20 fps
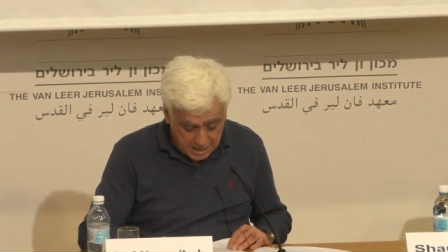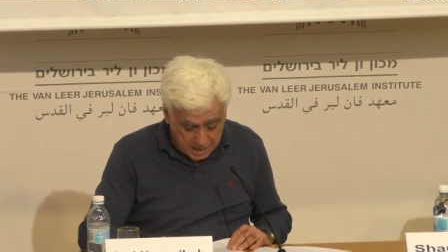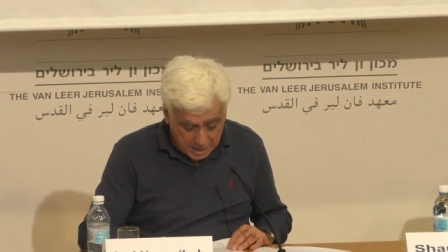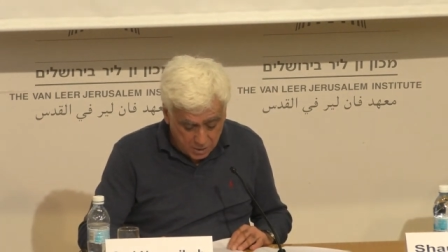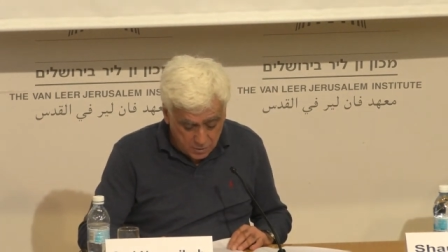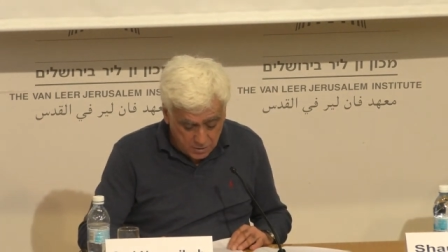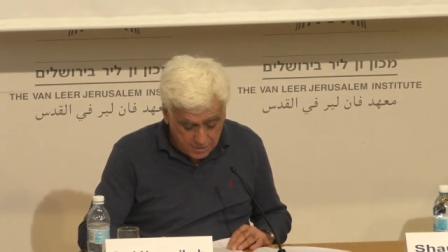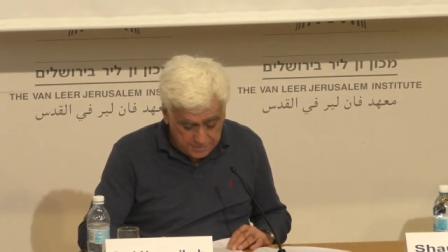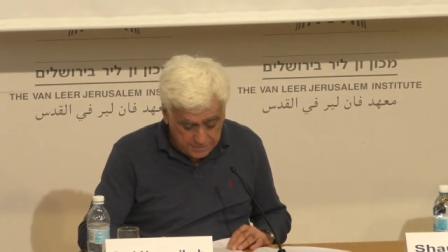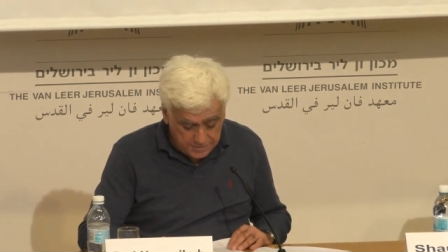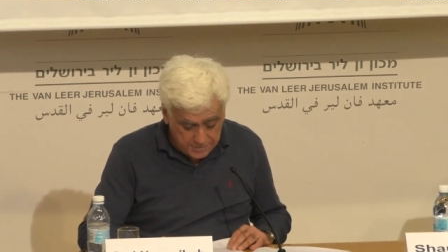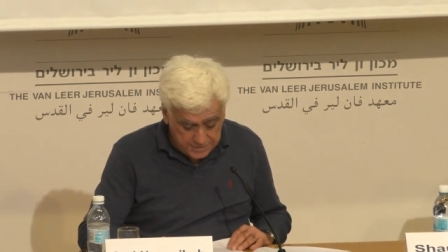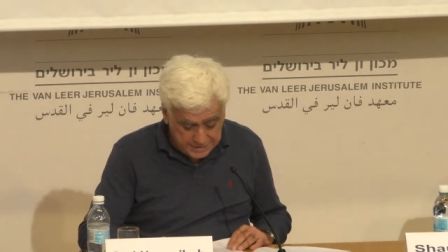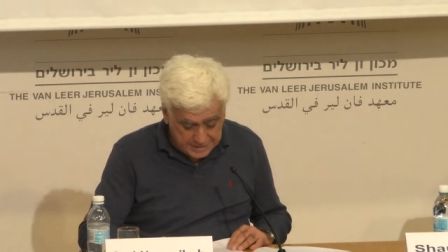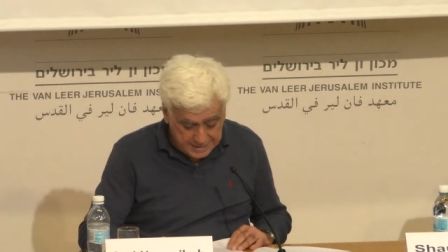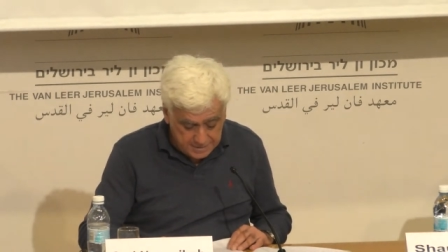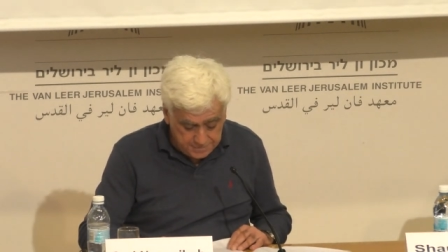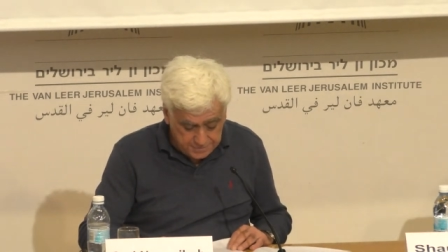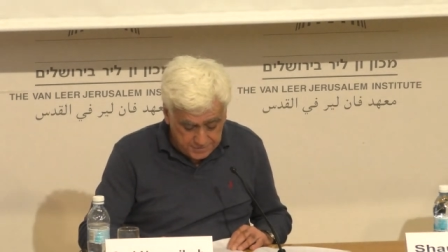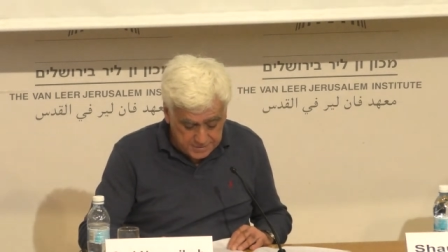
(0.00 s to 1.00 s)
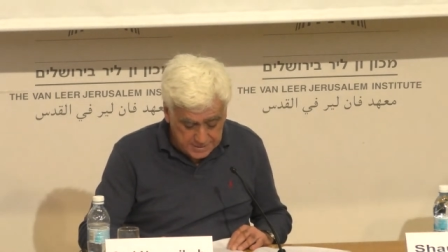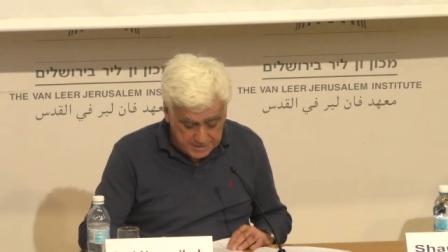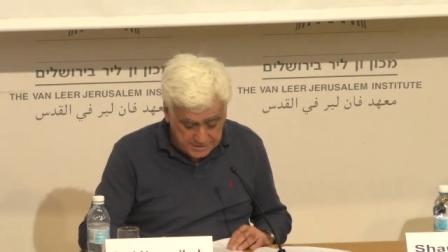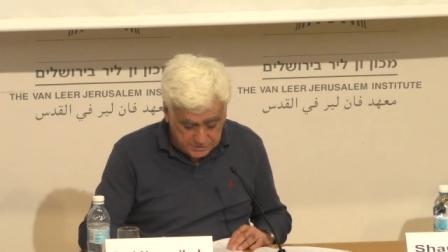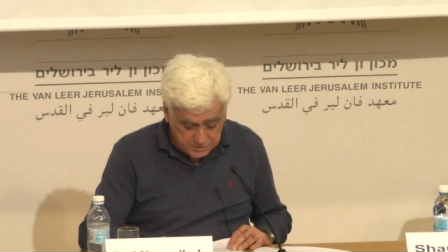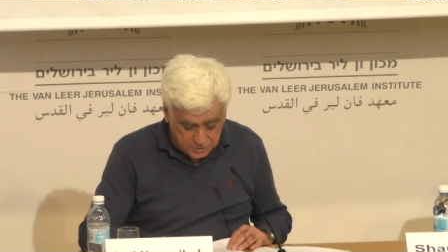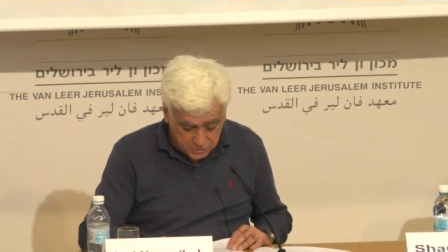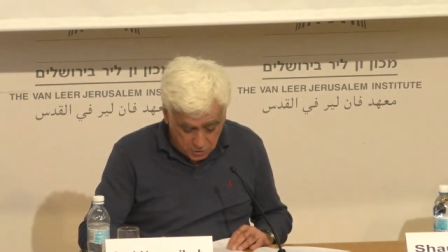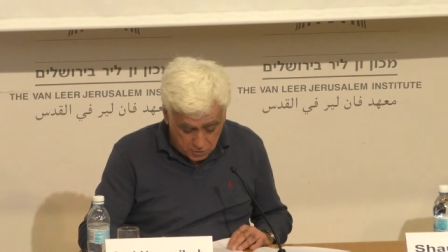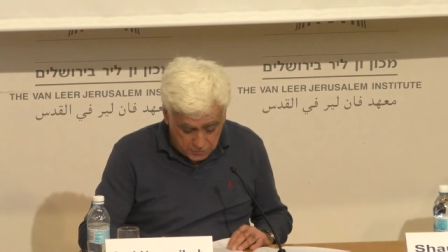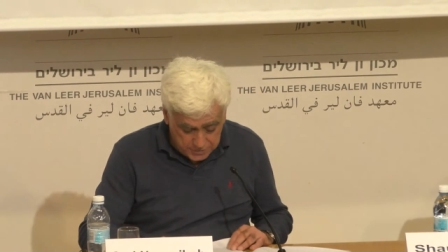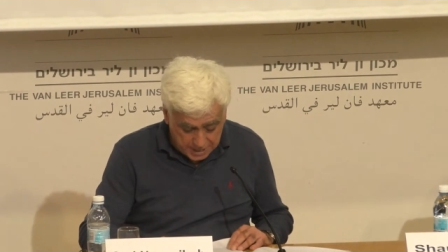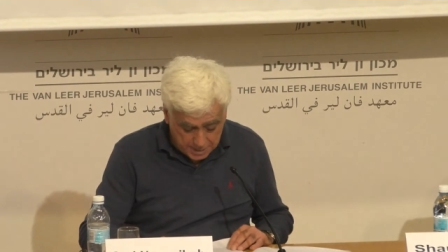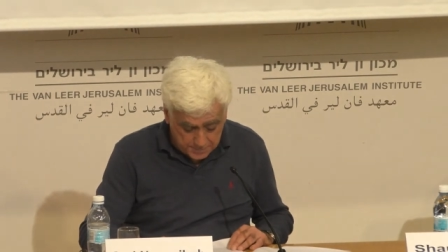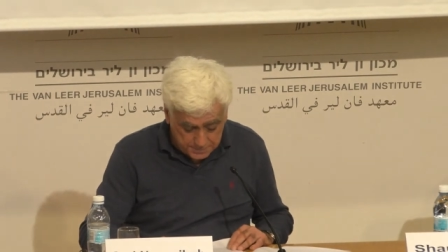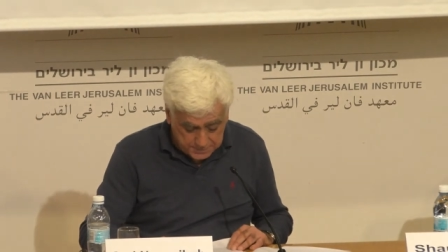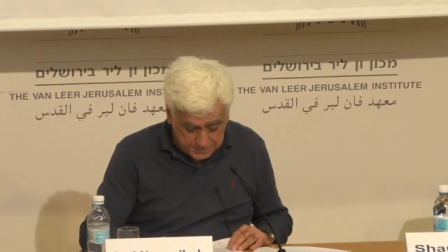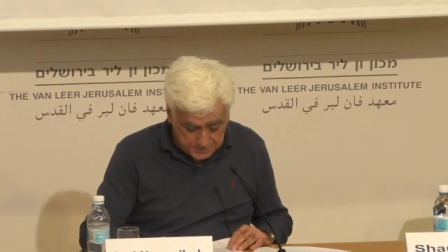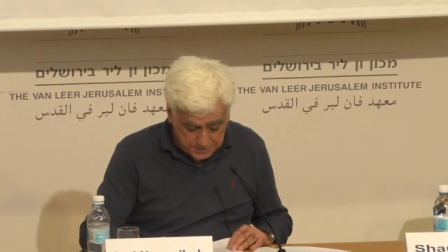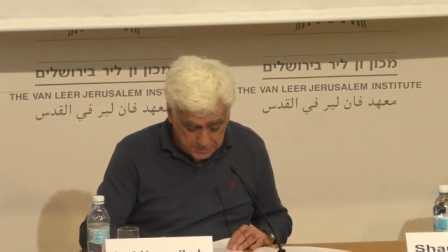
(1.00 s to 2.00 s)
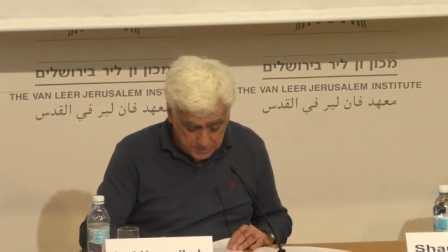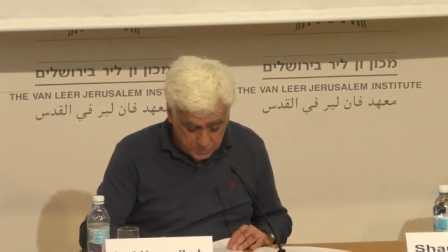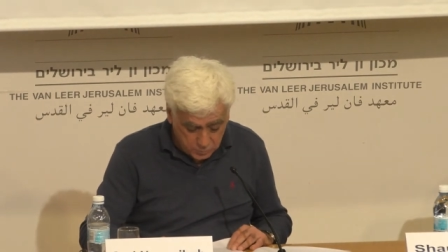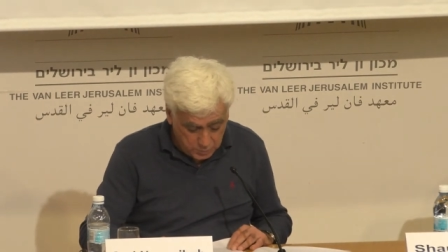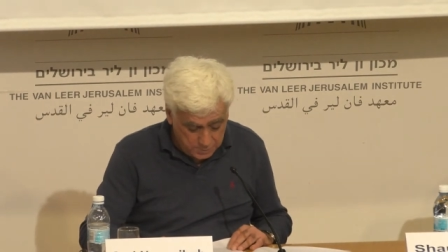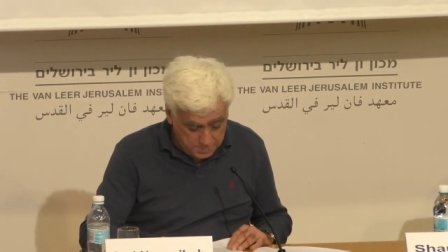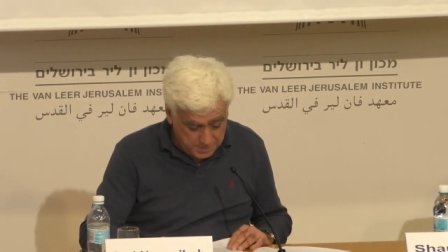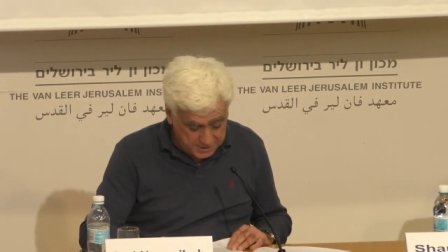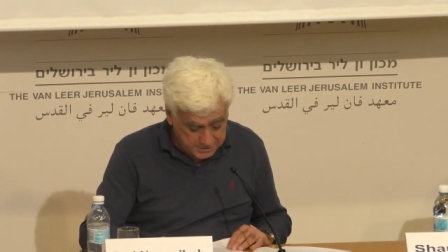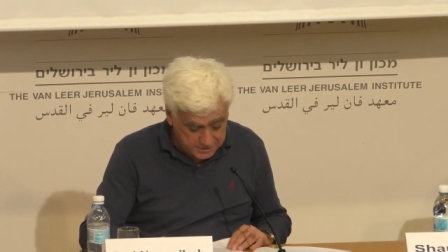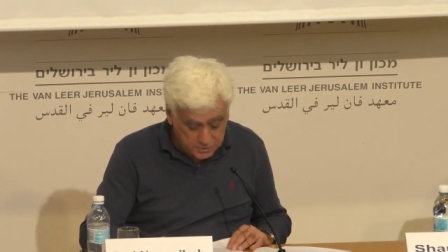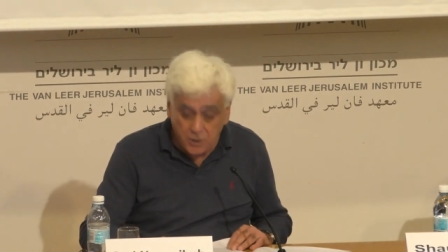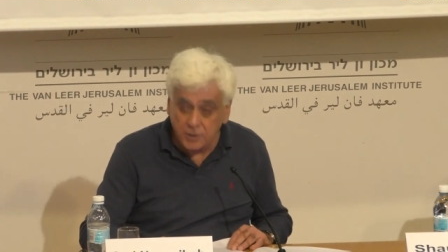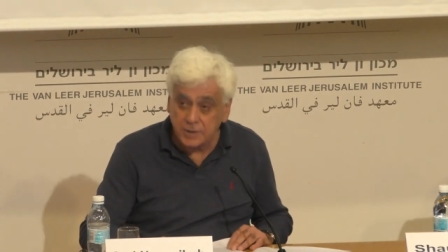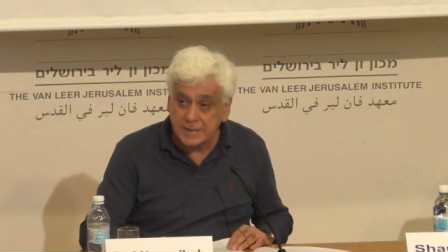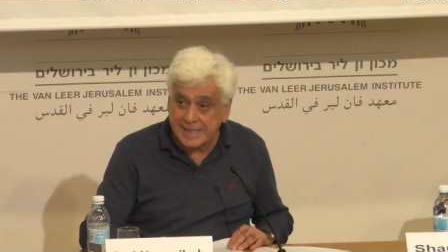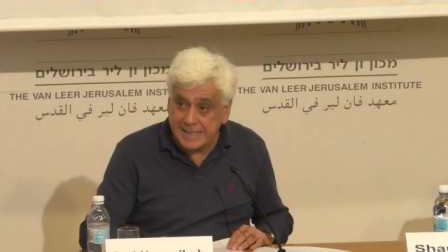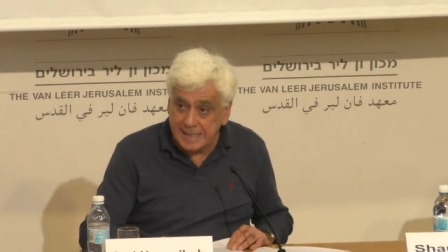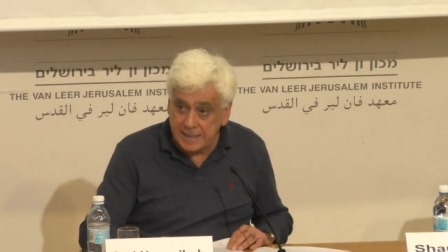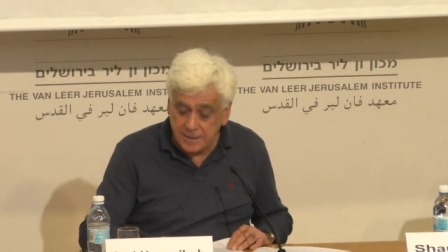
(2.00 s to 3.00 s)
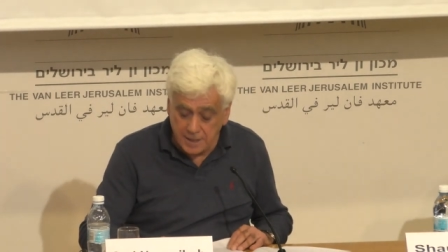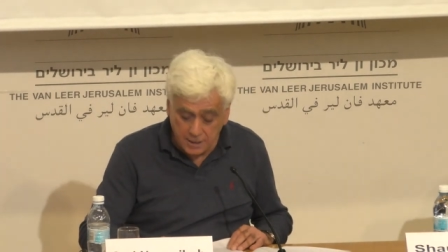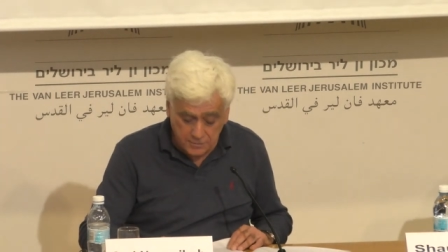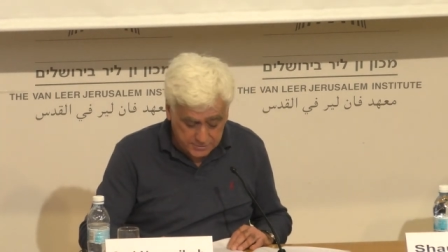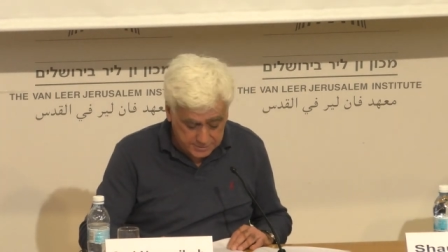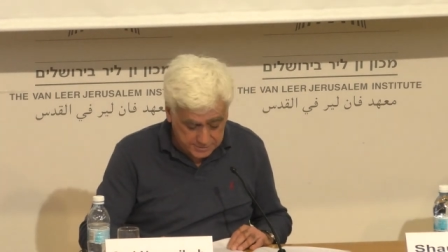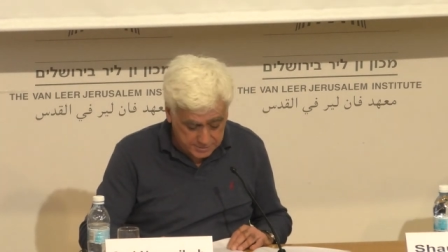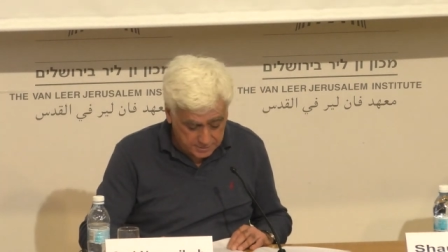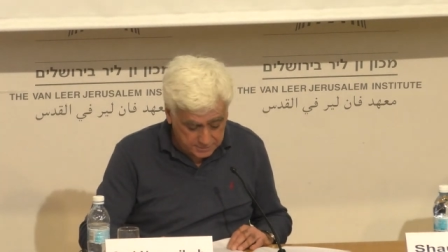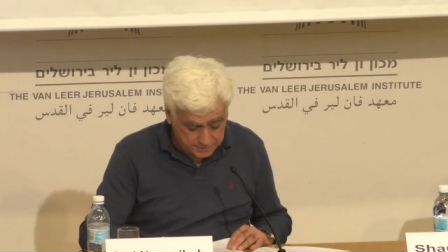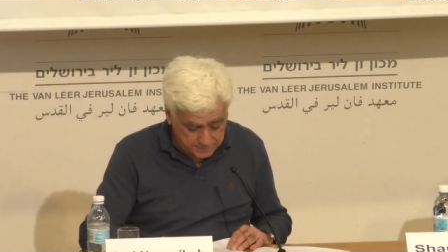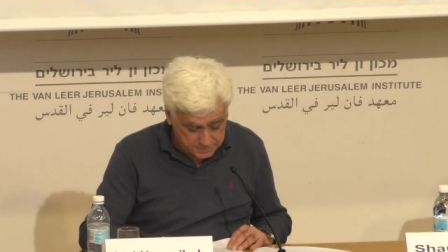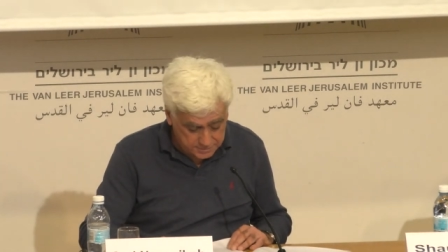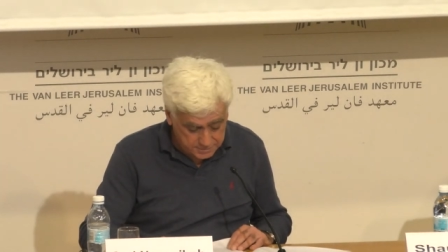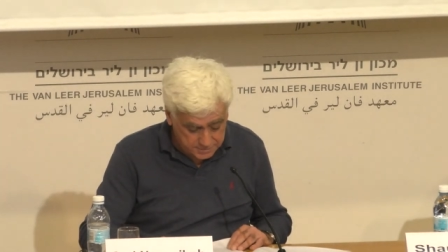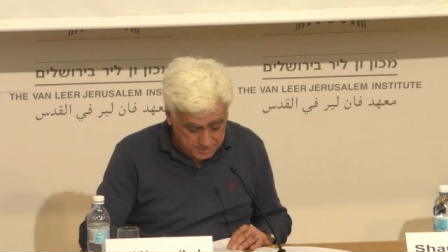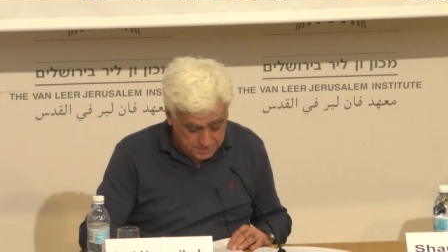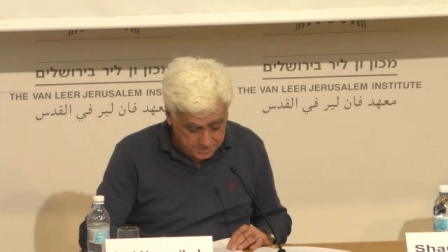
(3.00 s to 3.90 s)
However, even as grown ups, we must not kid ourselves.